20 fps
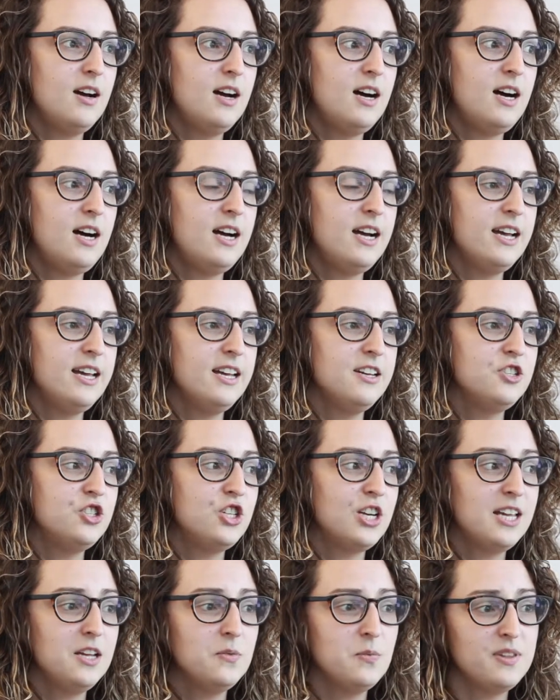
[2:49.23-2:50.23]
I'd
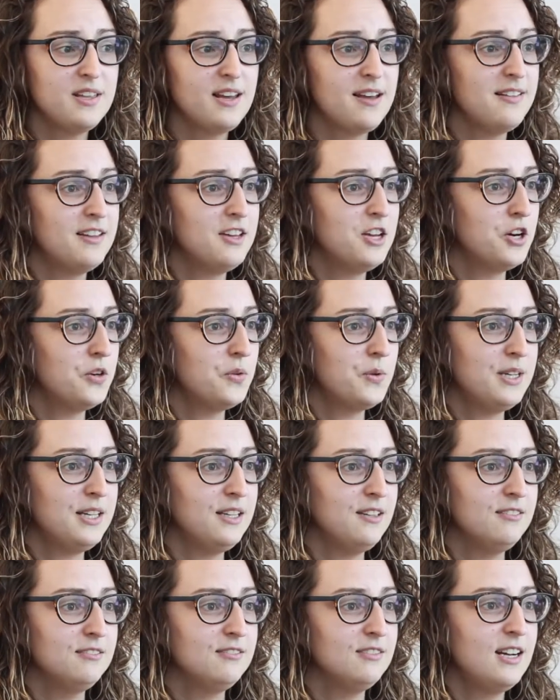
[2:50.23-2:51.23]
check in with how they're
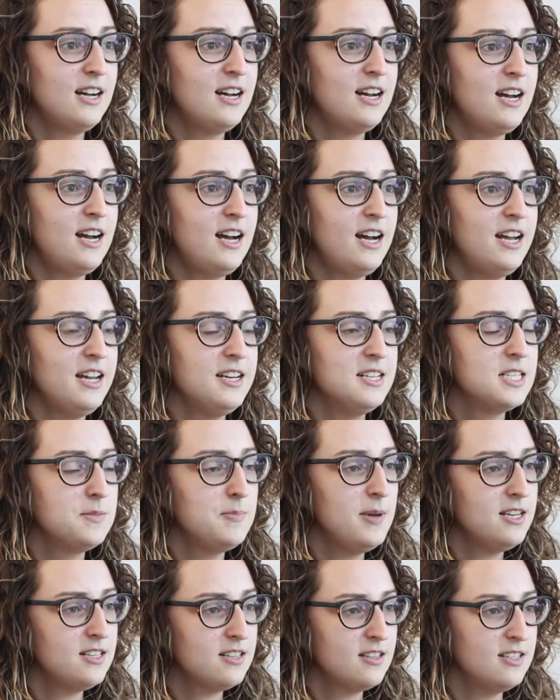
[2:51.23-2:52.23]
going, I'd
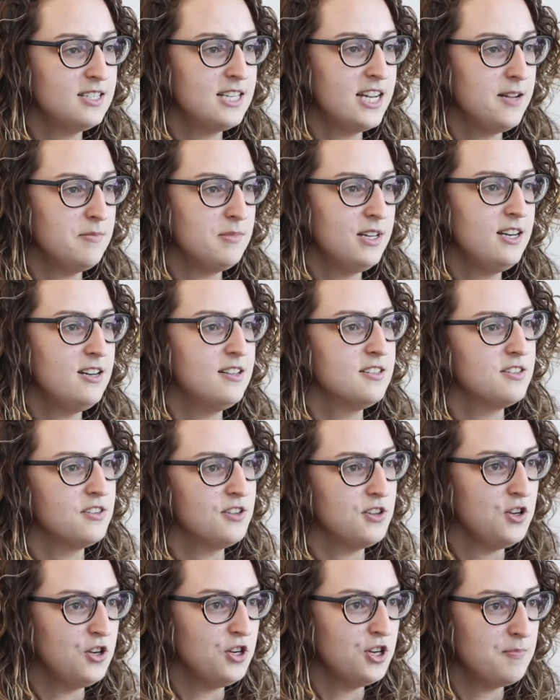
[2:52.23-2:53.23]
speak to the team leaders
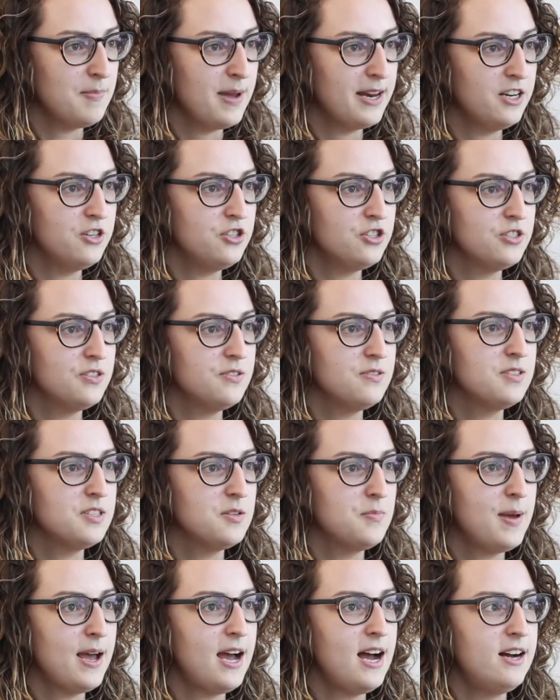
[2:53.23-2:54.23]
and the unit
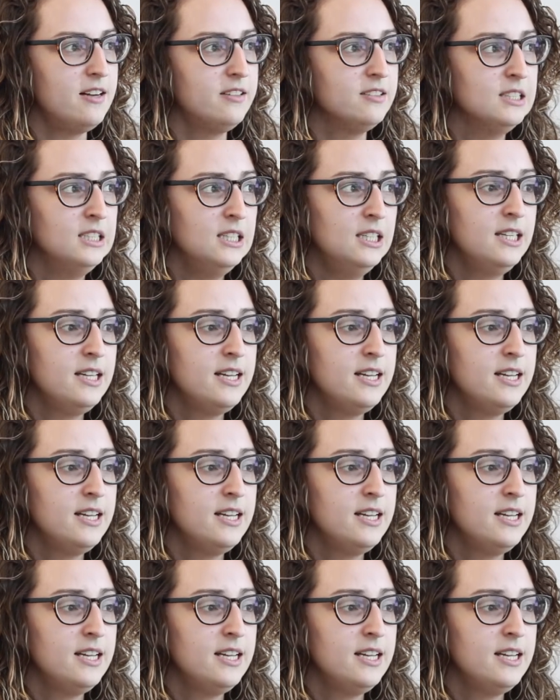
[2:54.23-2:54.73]
managers about